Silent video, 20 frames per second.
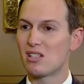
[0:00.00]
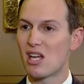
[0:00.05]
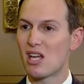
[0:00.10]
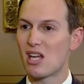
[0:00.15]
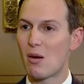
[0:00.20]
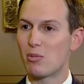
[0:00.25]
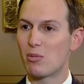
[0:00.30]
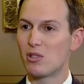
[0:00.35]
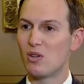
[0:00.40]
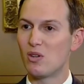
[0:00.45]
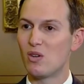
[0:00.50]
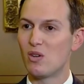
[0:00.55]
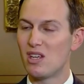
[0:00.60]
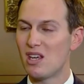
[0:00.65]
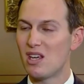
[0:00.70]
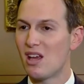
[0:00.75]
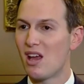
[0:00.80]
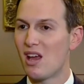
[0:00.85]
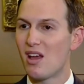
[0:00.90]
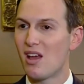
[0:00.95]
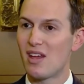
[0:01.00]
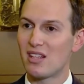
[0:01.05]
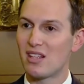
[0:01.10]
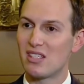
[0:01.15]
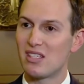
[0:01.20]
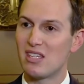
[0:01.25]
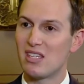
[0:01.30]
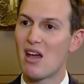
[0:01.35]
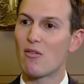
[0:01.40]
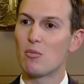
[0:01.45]
this opportunity
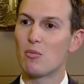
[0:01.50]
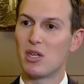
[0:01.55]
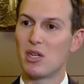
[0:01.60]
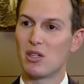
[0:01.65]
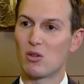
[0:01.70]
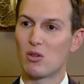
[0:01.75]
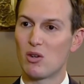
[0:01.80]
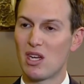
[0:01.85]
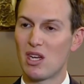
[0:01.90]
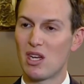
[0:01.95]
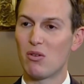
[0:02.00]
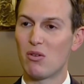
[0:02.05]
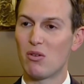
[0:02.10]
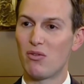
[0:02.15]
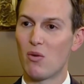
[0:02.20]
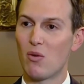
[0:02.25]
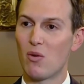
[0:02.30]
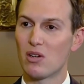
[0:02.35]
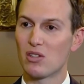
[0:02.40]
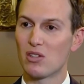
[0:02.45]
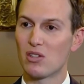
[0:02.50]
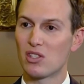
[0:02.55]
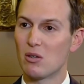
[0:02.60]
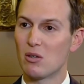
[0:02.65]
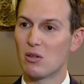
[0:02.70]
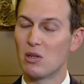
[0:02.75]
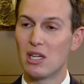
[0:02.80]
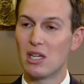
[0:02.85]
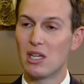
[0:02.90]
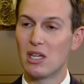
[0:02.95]
that's never been created before.
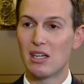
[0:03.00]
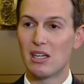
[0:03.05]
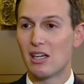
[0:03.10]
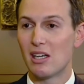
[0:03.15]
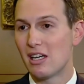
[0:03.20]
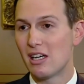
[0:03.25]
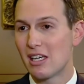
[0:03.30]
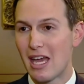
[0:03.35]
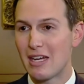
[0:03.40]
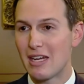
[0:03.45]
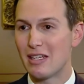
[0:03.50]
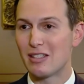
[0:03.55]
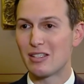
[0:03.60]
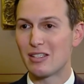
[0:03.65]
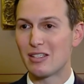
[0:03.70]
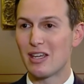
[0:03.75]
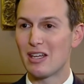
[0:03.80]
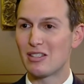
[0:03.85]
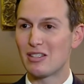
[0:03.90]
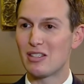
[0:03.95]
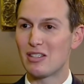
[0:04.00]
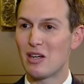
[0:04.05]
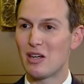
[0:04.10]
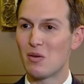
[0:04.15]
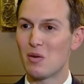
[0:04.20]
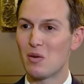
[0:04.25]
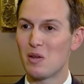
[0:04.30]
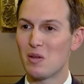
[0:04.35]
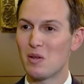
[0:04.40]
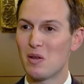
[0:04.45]
So again, it's you
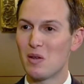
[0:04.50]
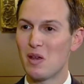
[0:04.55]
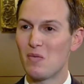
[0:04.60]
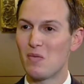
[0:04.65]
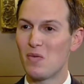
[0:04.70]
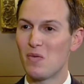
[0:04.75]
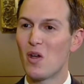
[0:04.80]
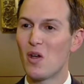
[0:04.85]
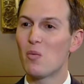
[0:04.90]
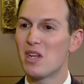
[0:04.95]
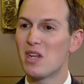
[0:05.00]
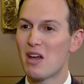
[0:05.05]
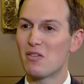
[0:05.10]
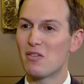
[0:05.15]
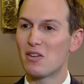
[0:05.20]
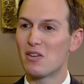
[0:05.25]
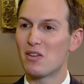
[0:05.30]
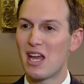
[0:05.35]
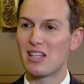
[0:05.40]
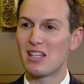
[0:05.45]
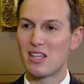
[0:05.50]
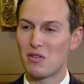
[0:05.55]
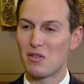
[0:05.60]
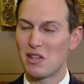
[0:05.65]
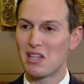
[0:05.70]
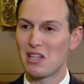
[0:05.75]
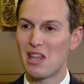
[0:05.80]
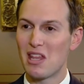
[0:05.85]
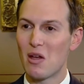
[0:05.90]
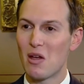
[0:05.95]
know, nobody ever gets
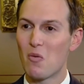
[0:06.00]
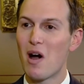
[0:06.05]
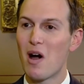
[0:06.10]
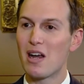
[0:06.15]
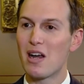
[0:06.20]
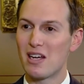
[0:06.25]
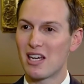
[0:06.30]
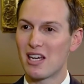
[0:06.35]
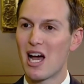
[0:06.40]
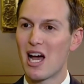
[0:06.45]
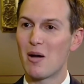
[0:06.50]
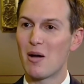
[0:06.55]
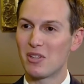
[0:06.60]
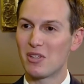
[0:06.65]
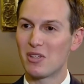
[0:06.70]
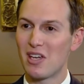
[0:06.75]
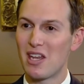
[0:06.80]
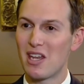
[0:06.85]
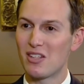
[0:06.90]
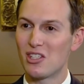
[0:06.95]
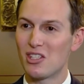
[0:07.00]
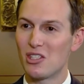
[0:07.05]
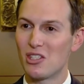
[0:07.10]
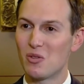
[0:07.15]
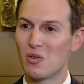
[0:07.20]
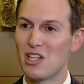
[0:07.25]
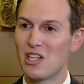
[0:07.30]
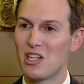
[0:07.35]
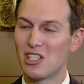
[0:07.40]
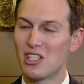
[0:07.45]
everything they want in a complicated
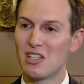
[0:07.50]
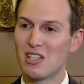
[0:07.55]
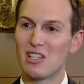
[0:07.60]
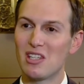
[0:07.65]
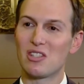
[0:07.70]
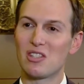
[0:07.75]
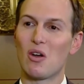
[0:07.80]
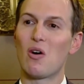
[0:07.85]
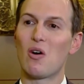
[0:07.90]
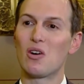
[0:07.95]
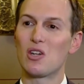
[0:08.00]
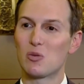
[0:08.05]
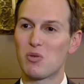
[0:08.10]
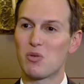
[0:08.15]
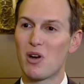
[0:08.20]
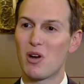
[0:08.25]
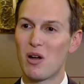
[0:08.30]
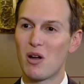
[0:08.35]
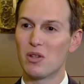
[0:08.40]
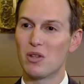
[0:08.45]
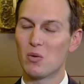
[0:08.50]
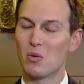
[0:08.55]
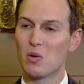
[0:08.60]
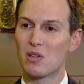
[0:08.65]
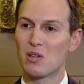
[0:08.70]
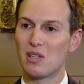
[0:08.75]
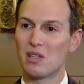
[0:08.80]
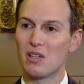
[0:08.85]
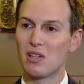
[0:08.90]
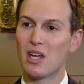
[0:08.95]
situation. It's the hardest problem in the
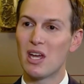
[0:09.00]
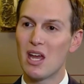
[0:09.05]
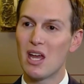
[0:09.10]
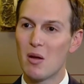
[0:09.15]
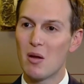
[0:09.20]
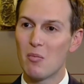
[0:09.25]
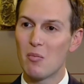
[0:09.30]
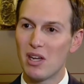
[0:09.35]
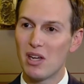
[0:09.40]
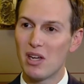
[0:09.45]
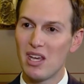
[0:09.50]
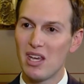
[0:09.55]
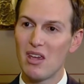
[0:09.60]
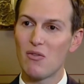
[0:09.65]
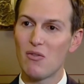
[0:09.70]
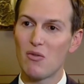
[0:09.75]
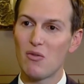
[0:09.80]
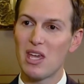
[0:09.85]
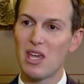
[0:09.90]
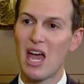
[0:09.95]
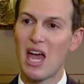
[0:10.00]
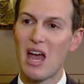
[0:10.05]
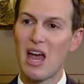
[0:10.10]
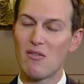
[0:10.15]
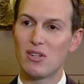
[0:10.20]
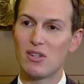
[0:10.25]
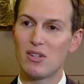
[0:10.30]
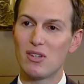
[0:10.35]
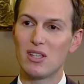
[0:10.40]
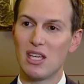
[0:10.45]
world. But if we
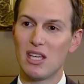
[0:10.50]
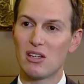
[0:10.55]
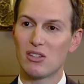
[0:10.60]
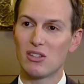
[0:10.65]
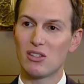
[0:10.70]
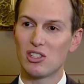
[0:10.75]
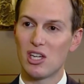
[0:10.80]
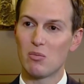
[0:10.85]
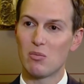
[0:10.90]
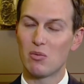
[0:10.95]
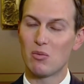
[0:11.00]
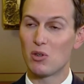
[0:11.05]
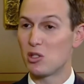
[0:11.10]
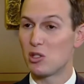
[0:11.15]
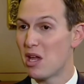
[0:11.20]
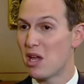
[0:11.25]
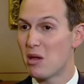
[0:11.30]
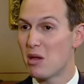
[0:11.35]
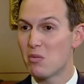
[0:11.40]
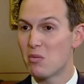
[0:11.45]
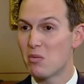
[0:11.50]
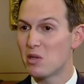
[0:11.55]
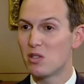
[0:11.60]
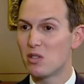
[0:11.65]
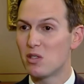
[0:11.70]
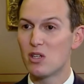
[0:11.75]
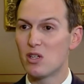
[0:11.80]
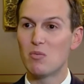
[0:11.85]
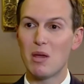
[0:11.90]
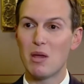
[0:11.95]
have good leadership, which maybe we
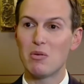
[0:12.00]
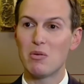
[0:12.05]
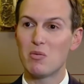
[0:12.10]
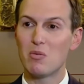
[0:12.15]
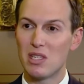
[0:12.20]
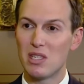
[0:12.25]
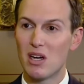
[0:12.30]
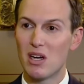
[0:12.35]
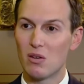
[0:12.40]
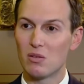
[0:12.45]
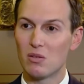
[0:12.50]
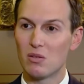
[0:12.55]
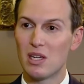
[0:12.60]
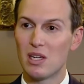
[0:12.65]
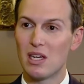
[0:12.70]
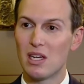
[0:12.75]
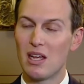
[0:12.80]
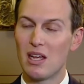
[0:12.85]
do, maybe we don't,